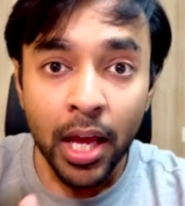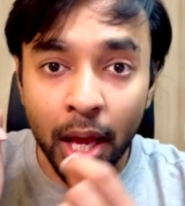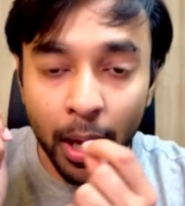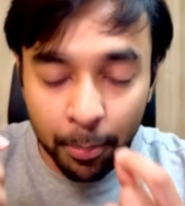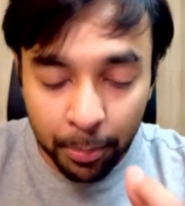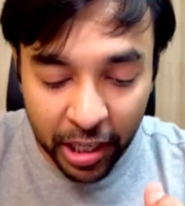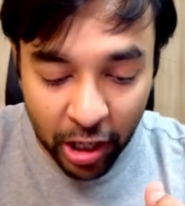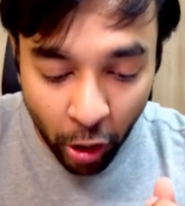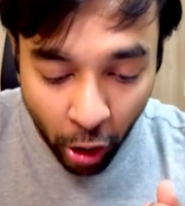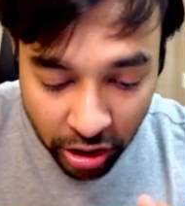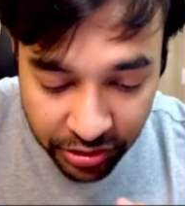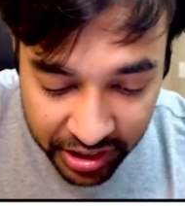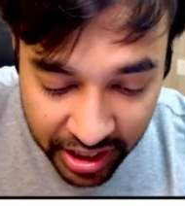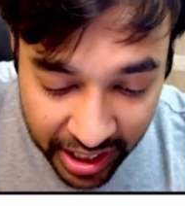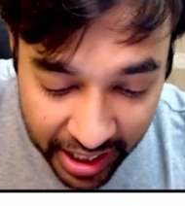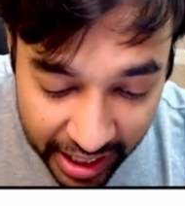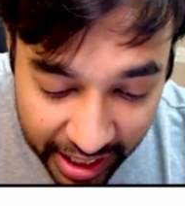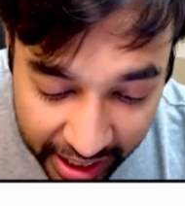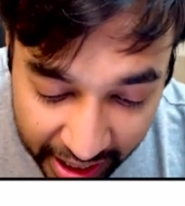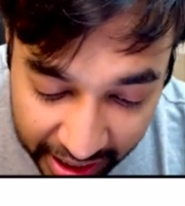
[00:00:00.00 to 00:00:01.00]
because
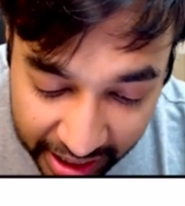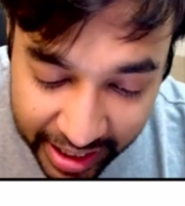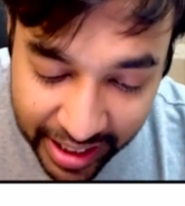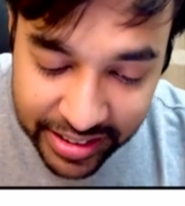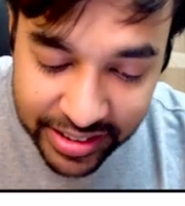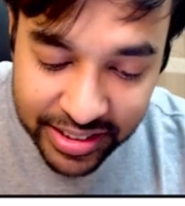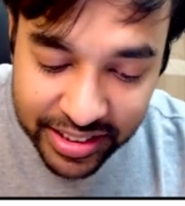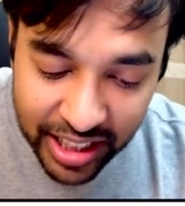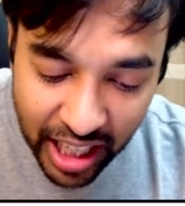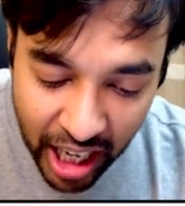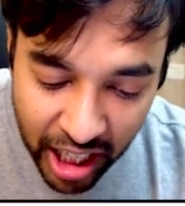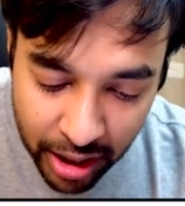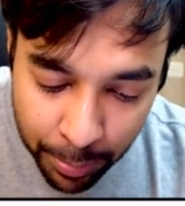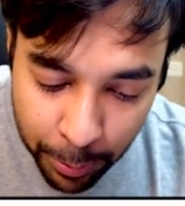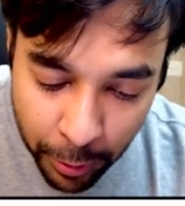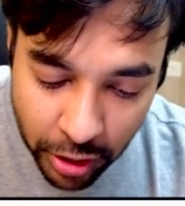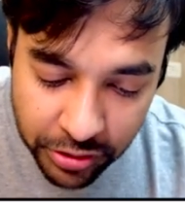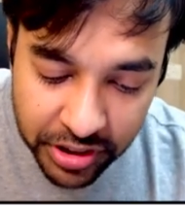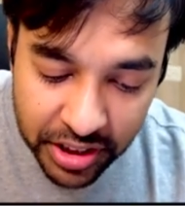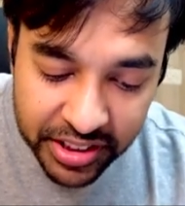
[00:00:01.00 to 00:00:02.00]
it can start
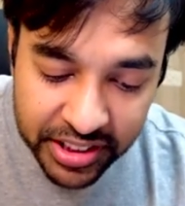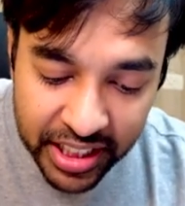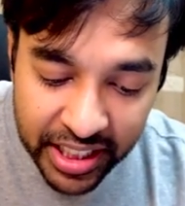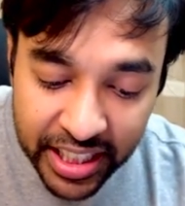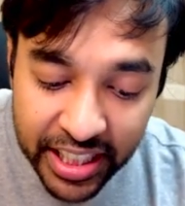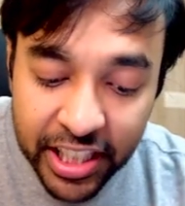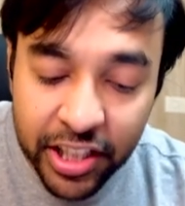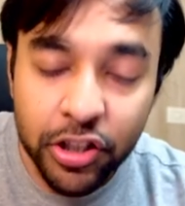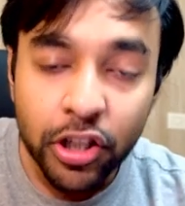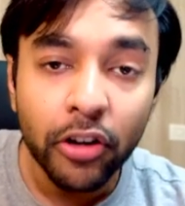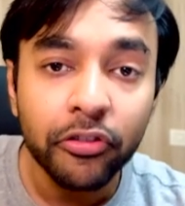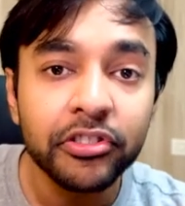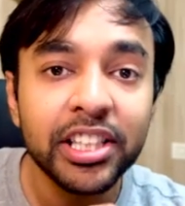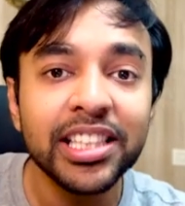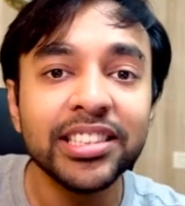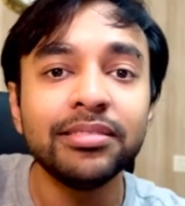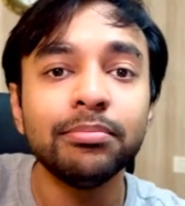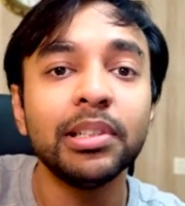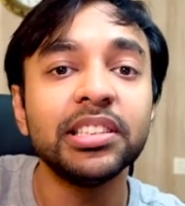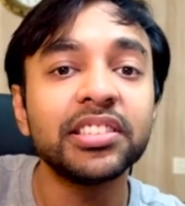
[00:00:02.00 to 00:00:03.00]
processing each of
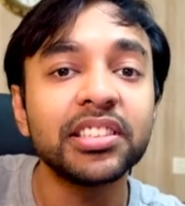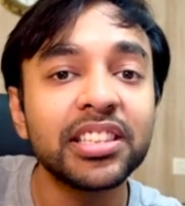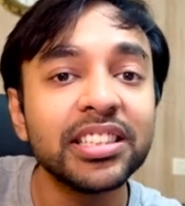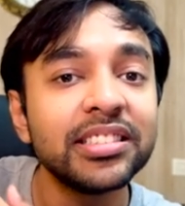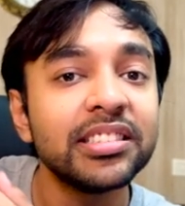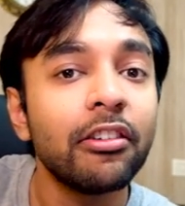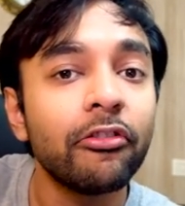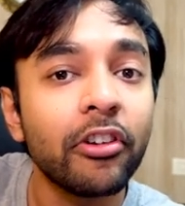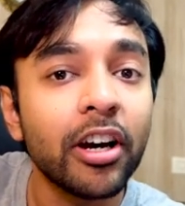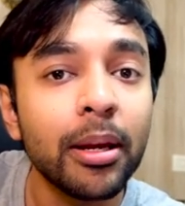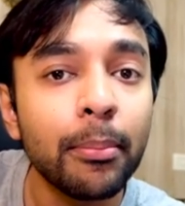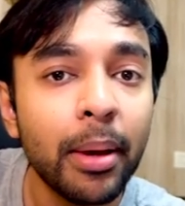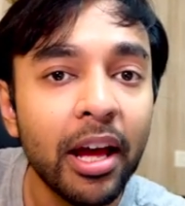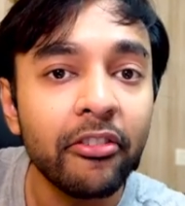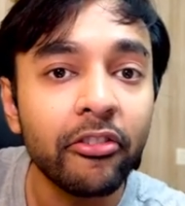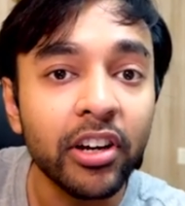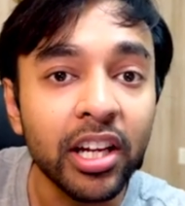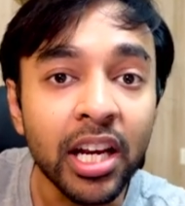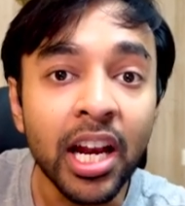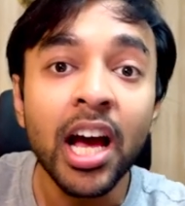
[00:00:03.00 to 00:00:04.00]
these messages one by
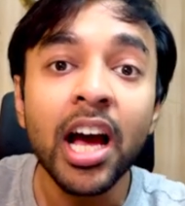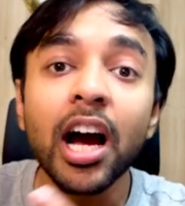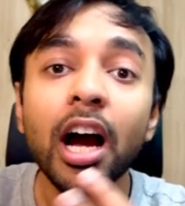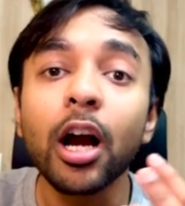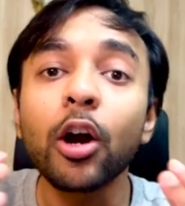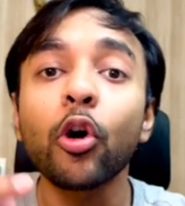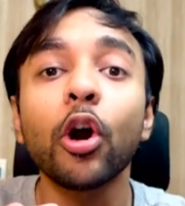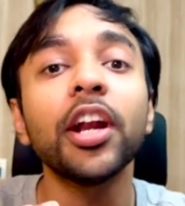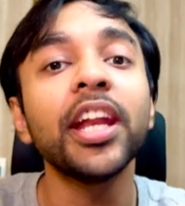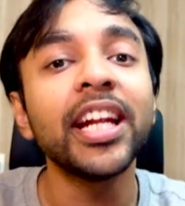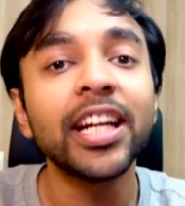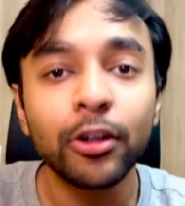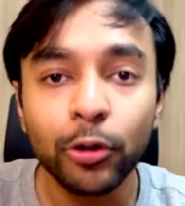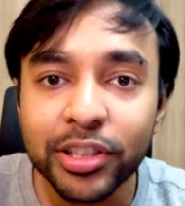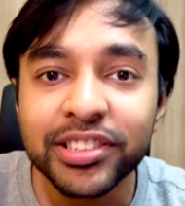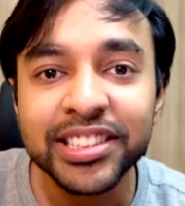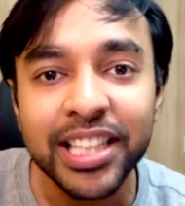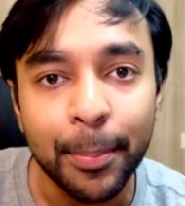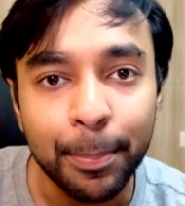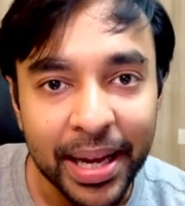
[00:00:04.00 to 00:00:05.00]
one according to
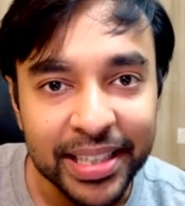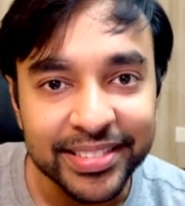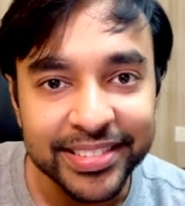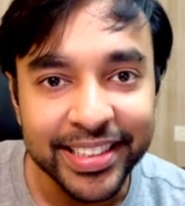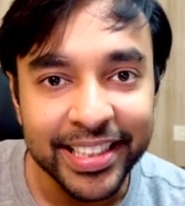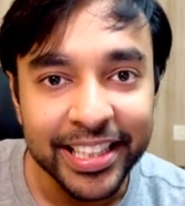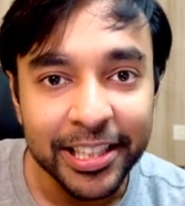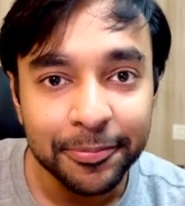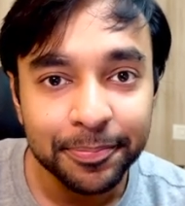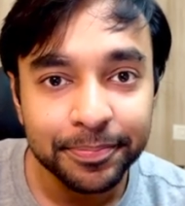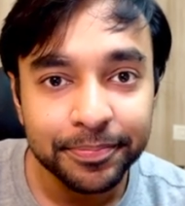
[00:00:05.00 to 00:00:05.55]
its capacity.